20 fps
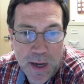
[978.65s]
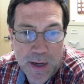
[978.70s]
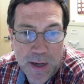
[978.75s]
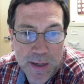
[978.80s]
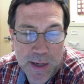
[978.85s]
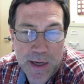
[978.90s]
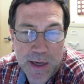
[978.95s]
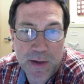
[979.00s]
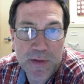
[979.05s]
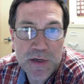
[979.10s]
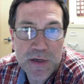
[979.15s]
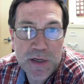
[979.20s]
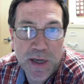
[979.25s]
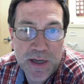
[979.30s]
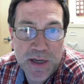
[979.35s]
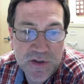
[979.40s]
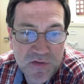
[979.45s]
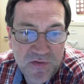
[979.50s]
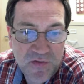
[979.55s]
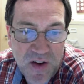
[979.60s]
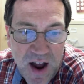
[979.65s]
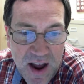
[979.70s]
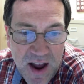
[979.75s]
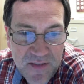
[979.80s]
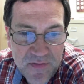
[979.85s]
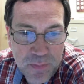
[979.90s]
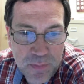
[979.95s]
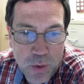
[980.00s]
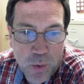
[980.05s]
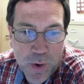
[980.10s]
And in this case,
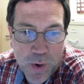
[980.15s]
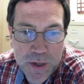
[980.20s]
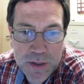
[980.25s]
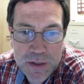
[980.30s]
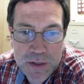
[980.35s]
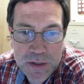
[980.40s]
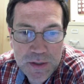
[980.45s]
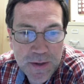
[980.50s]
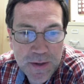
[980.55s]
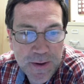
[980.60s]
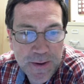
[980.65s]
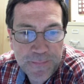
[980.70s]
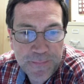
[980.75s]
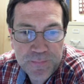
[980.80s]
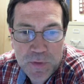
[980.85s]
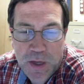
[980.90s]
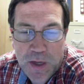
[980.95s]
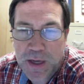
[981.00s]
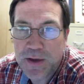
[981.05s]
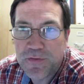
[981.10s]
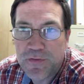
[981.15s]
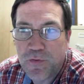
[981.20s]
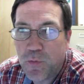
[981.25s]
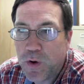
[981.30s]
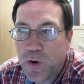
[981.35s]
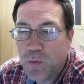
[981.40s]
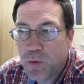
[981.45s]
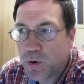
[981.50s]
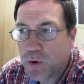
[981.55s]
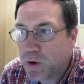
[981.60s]
5 points if
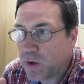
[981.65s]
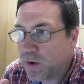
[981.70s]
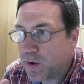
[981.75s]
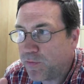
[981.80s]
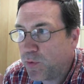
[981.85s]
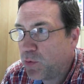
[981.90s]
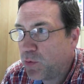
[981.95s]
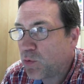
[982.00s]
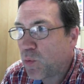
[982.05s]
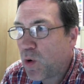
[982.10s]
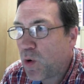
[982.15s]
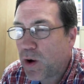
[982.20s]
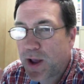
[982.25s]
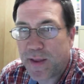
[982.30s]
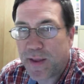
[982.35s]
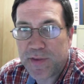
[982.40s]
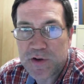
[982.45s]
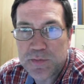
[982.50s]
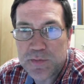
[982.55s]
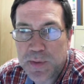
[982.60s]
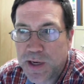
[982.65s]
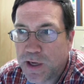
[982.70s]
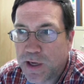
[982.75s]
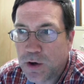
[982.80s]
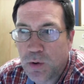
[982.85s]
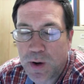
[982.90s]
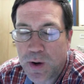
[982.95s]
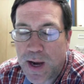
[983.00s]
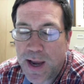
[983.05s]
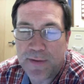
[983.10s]
we would walk out of this
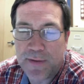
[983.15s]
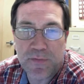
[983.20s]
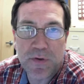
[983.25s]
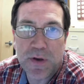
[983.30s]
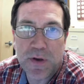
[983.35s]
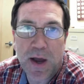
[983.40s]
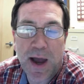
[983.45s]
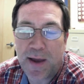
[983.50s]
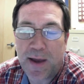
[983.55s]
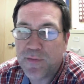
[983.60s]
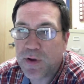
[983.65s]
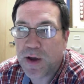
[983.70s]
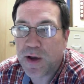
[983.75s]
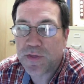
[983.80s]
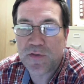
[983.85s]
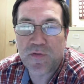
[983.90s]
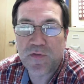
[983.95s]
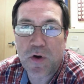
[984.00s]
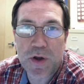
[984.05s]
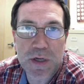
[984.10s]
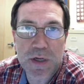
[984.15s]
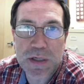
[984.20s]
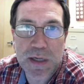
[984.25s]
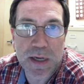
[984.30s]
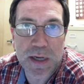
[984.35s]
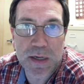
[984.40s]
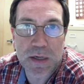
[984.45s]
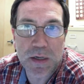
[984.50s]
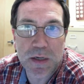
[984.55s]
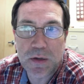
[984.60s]
meeting going, I haven't got the
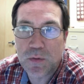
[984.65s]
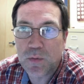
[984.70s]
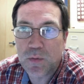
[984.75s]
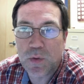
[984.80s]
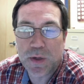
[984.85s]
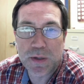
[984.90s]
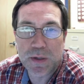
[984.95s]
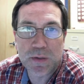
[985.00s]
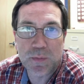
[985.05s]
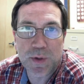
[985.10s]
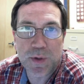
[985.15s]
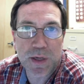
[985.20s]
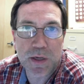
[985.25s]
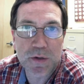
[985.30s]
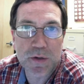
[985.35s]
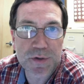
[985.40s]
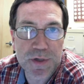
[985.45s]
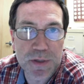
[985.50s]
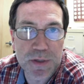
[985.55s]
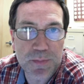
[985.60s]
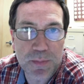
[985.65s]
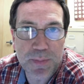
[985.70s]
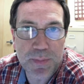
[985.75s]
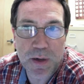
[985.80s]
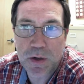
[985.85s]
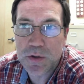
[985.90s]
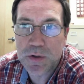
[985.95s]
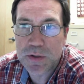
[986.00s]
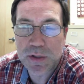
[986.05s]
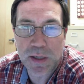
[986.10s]
foggiest idea of what he or she
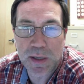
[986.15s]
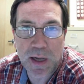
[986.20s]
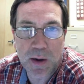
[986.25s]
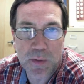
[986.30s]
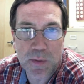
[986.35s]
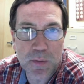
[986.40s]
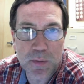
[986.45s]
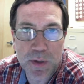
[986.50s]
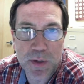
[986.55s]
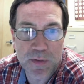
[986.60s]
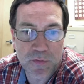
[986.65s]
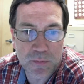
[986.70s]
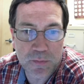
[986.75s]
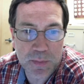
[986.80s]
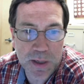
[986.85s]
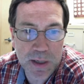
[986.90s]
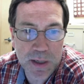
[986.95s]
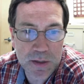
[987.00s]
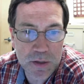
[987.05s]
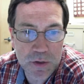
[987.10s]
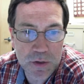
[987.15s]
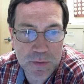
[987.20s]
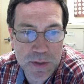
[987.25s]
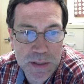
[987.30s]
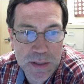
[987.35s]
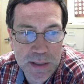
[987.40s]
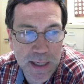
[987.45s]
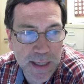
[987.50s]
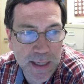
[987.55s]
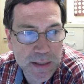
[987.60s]
proposed and how we would even begin to do
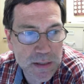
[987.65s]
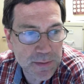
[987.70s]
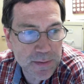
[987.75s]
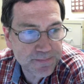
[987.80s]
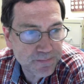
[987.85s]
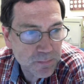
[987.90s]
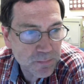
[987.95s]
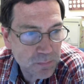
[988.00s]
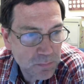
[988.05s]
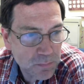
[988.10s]
this next.